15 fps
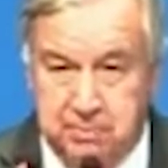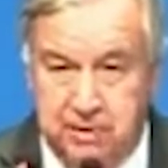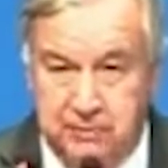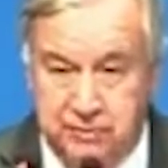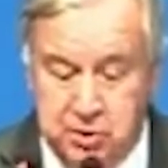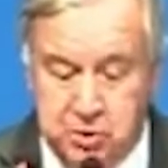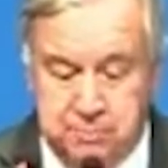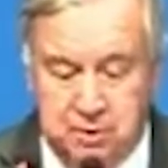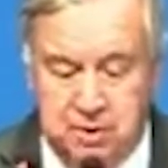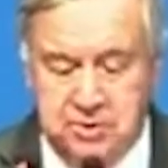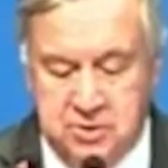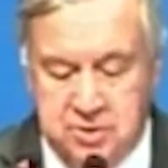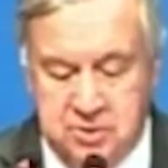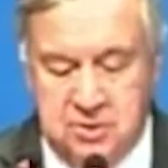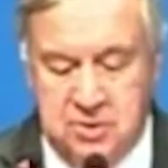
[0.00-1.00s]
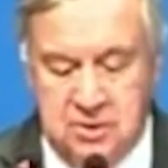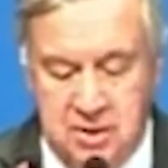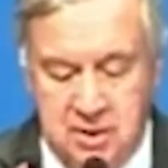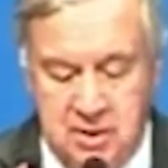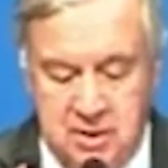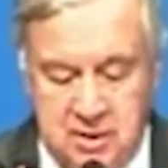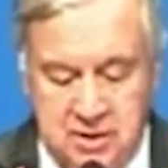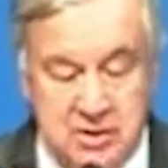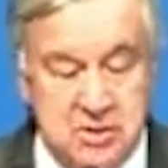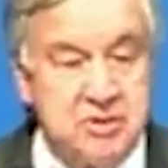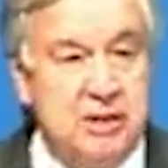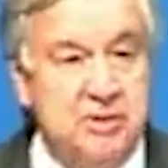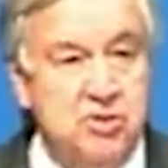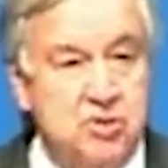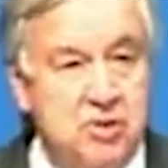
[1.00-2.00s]
of this process,
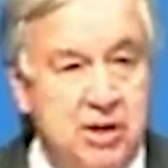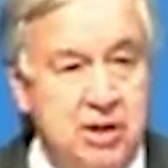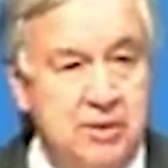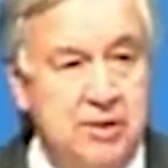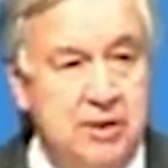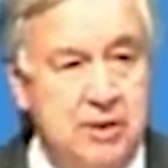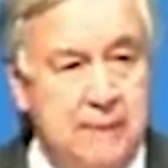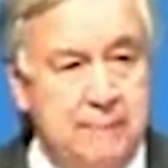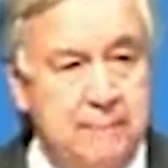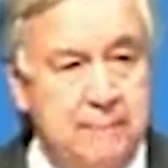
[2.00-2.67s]
stands ready